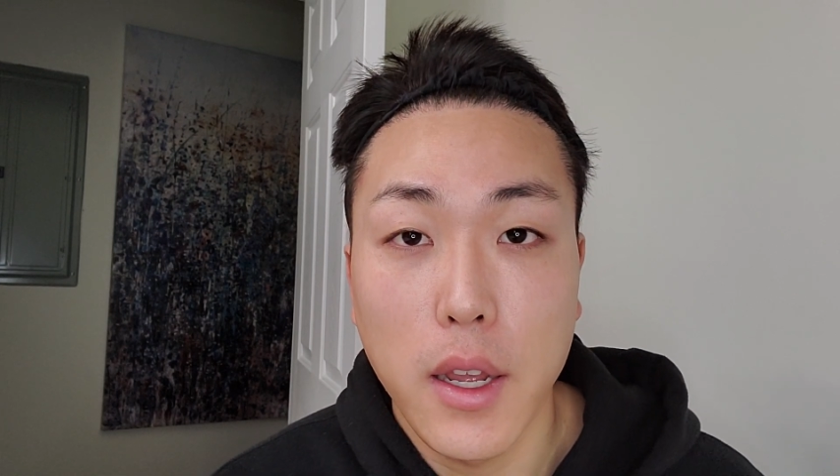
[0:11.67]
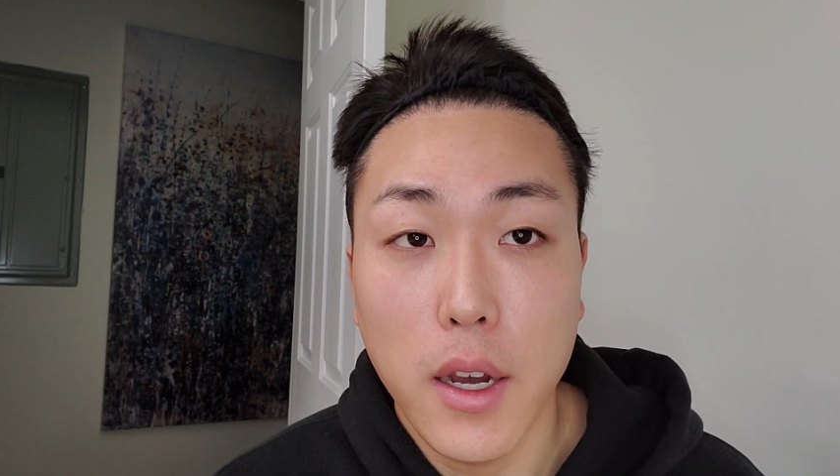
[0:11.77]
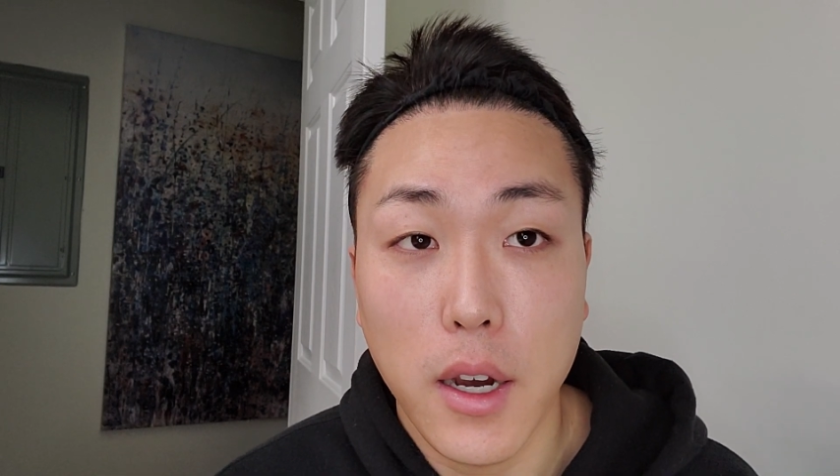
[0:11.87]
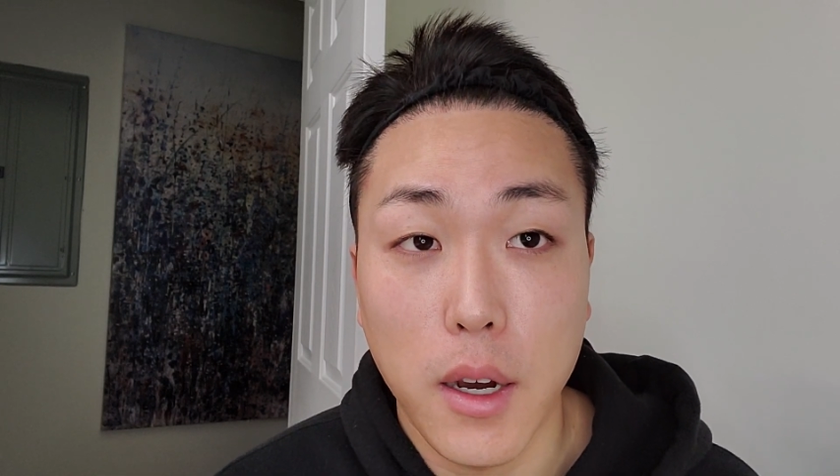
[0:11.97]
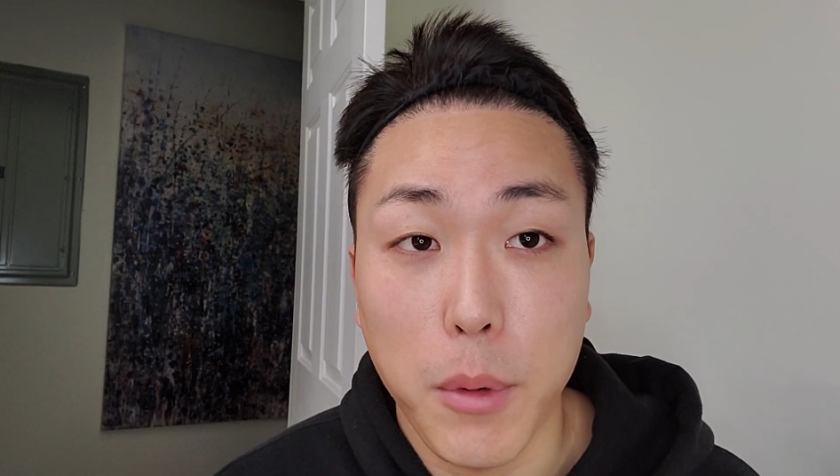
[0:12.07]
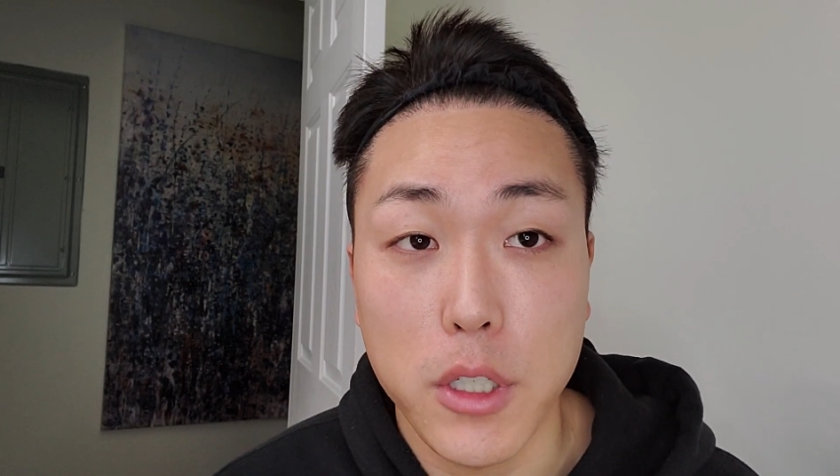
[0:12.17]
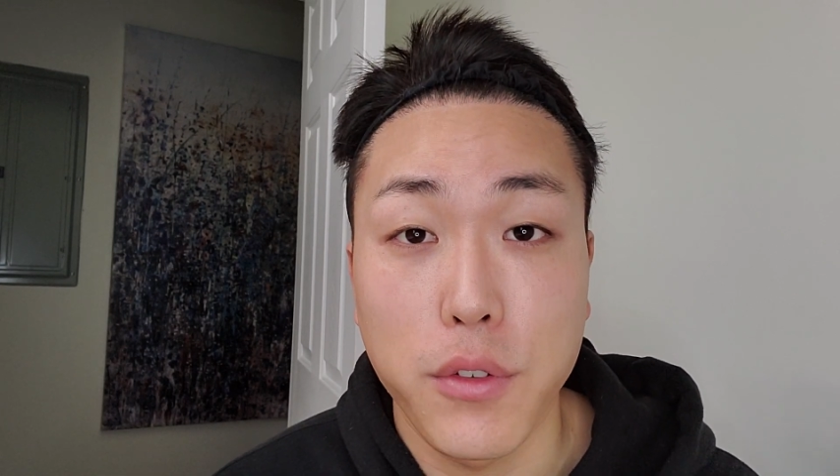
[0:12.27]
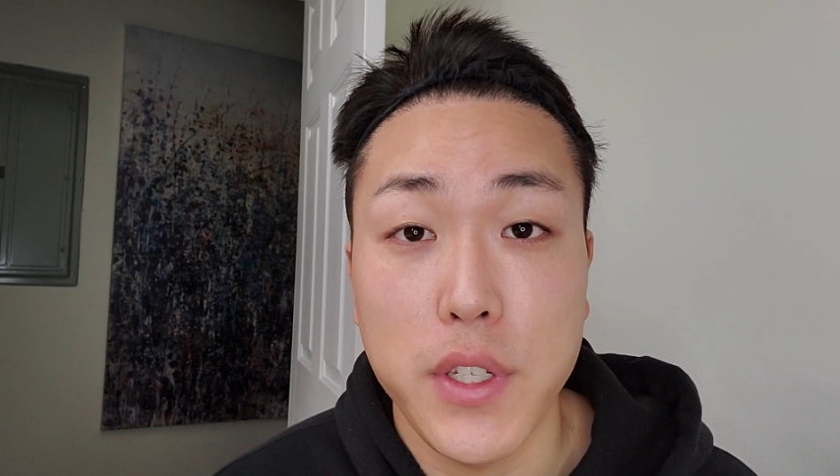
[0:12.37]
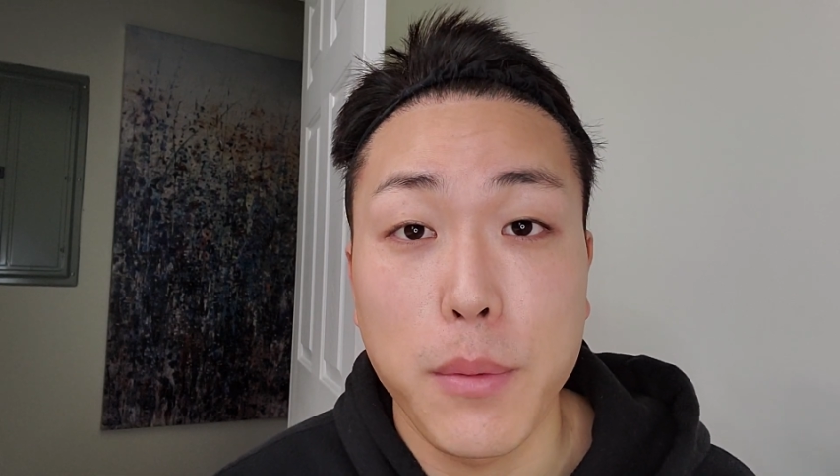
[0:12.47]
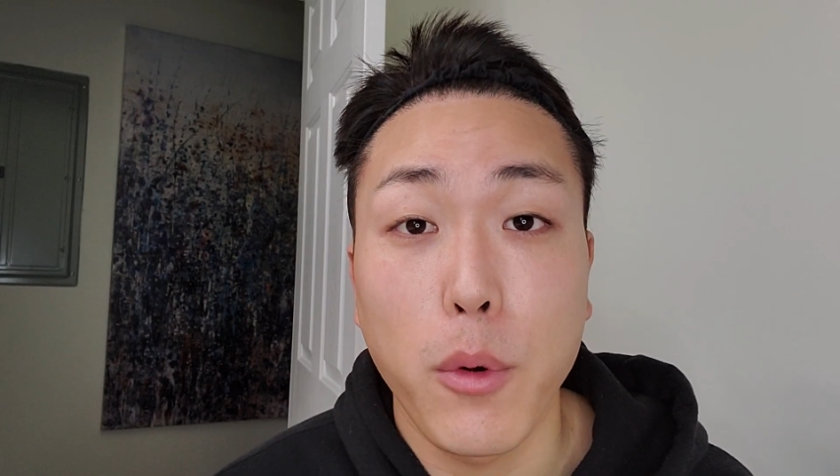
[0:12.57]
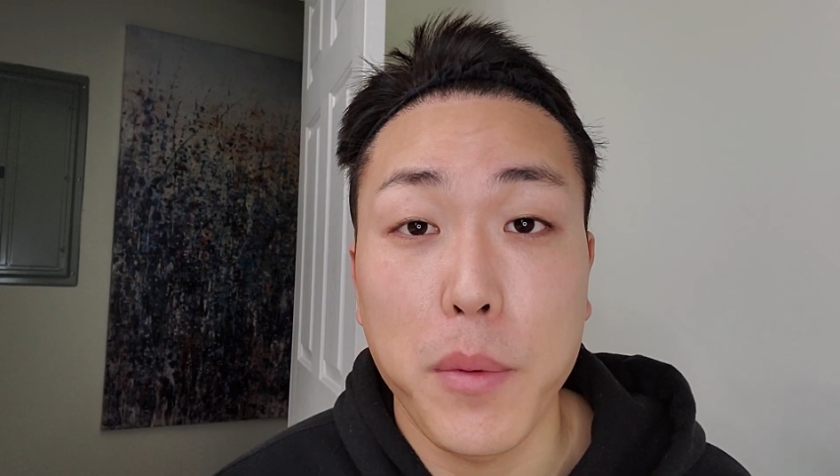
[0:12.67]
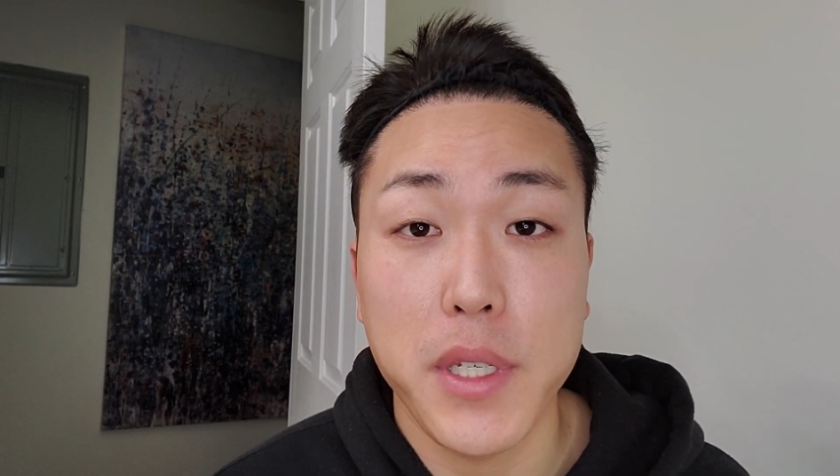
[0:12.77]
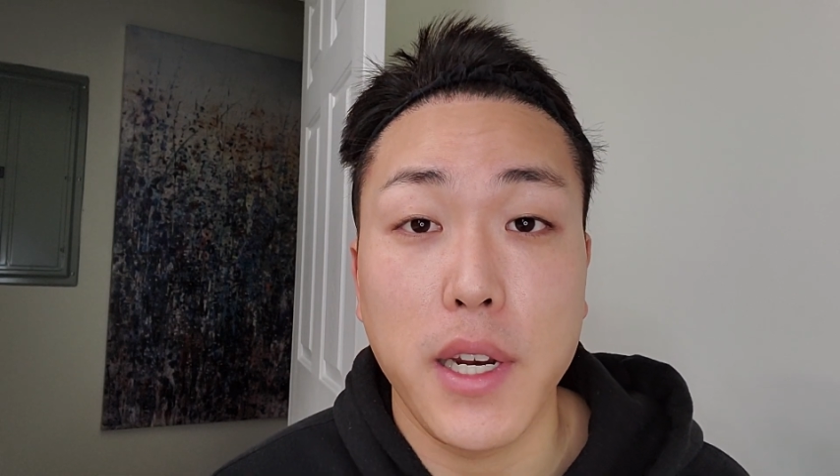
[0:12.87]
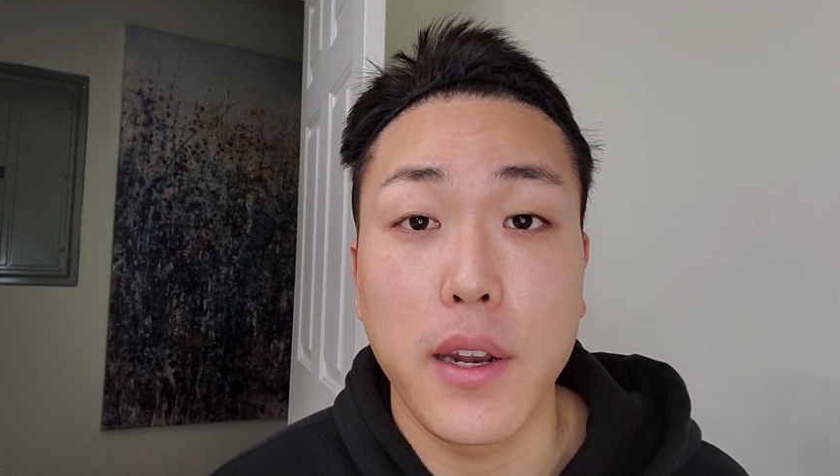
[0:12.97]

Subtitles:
Also visit my website at